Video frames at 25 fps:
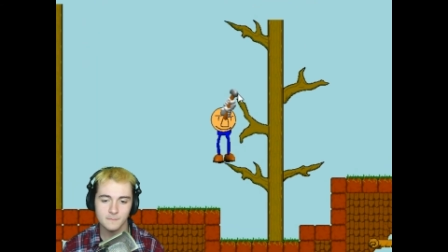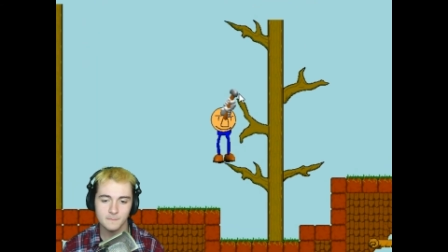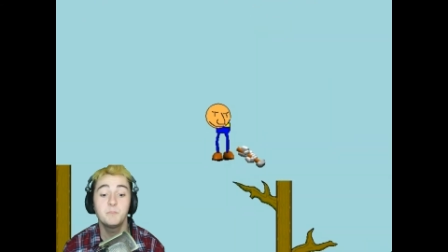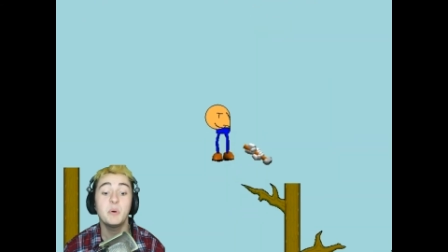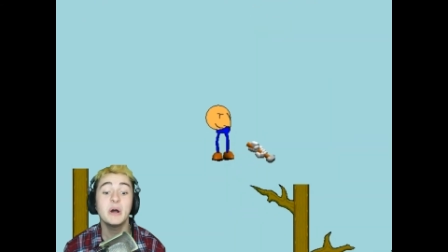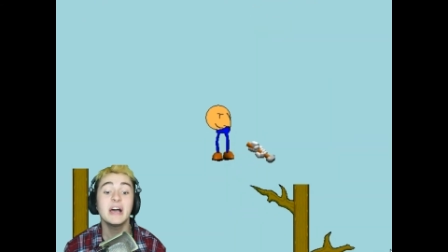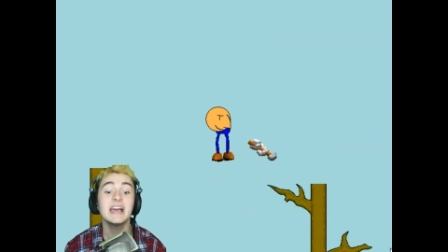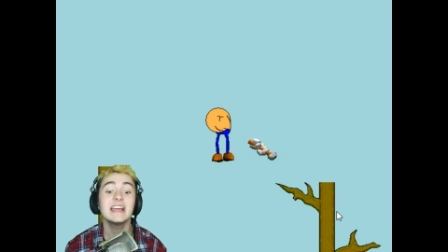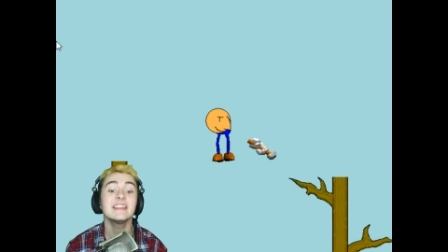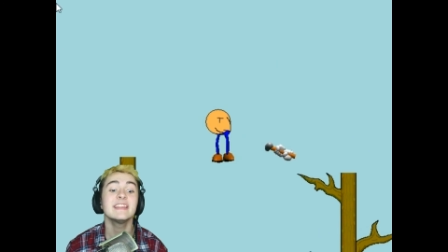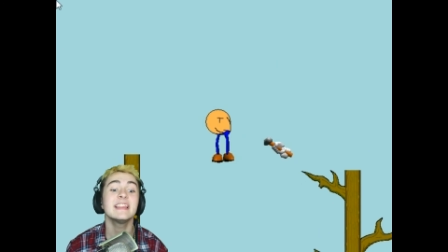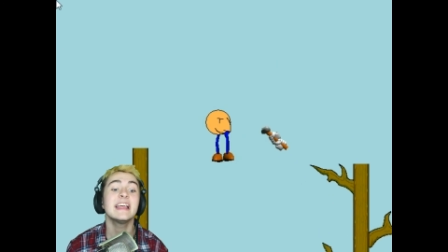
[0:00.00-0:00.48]

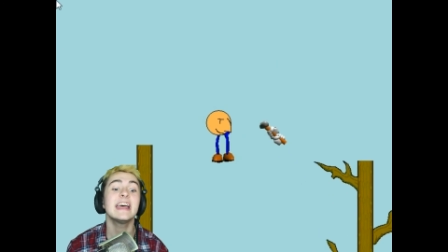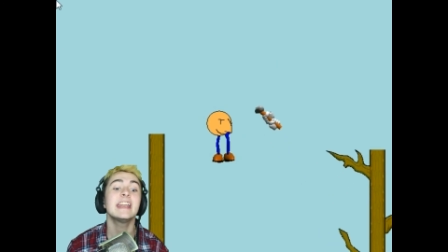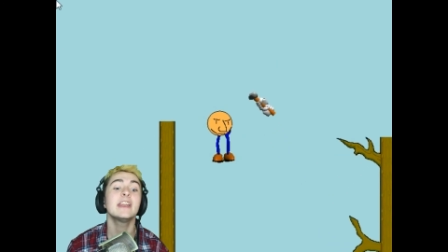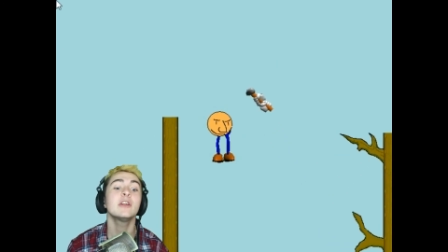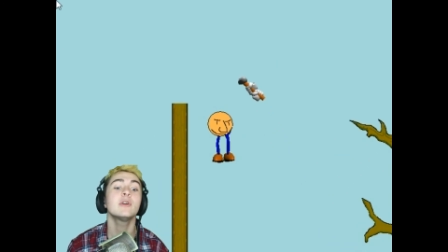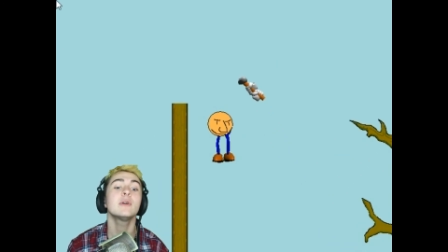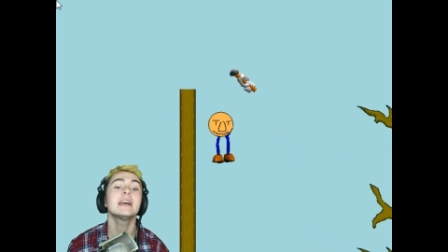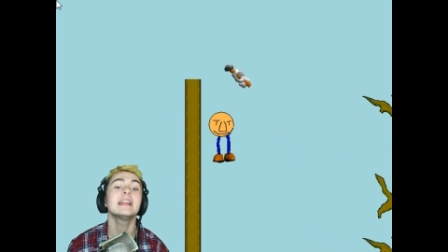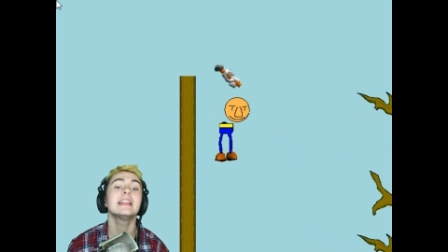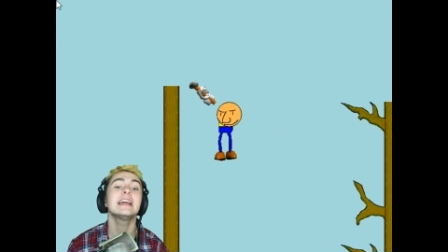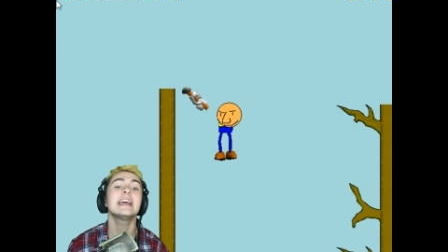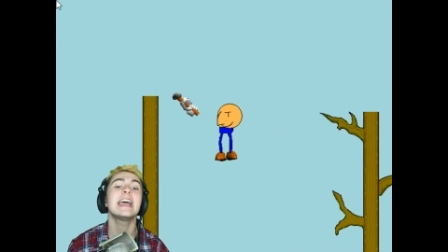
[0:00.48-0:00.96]
But
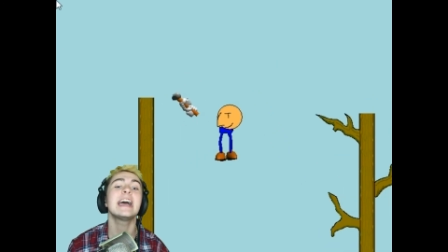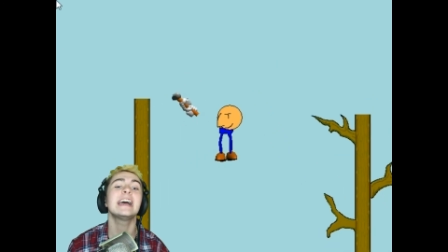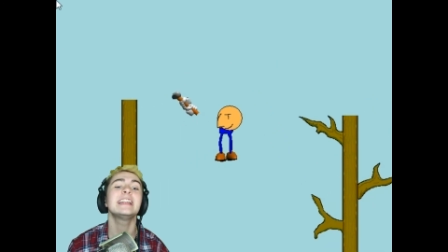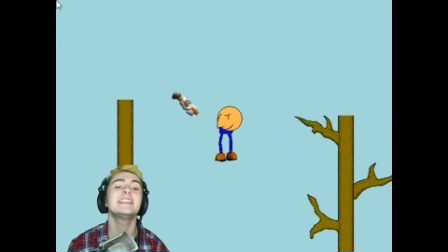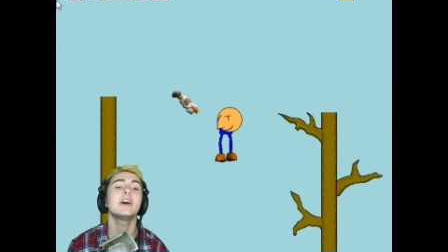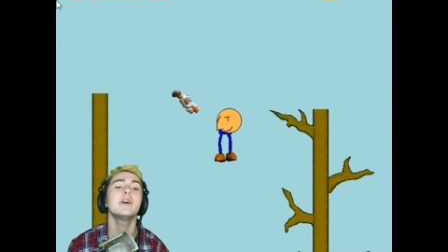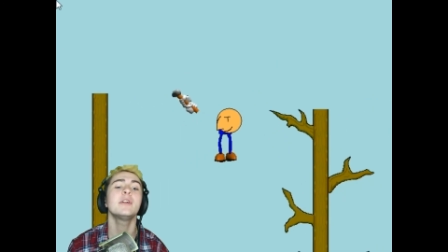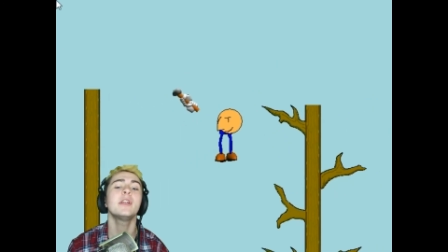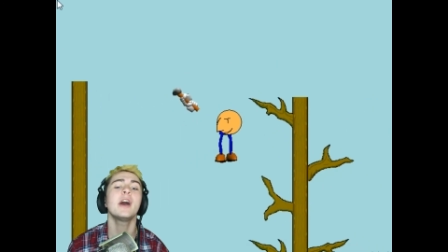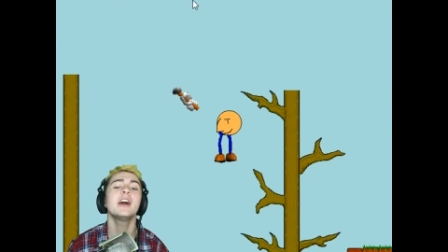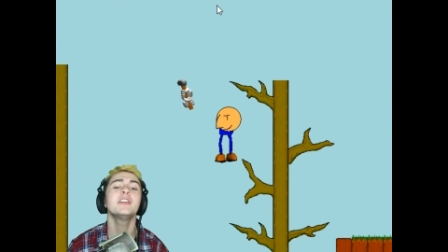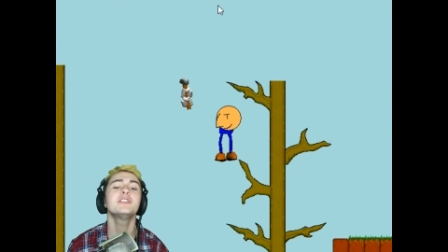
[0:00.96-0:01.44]
literally, I don't